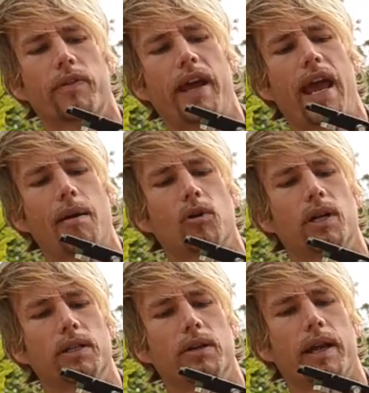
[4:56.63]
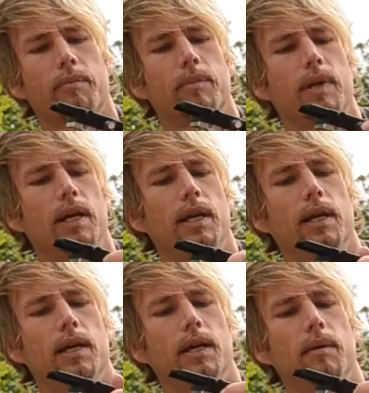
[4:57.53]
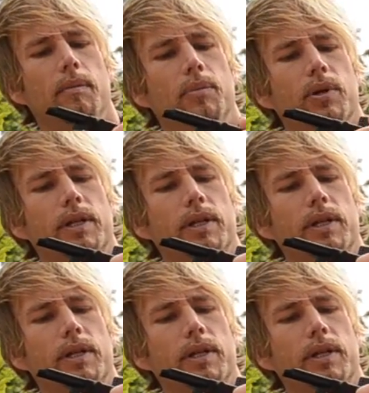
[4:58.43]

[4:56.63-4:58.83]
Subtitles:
of the camera. You can put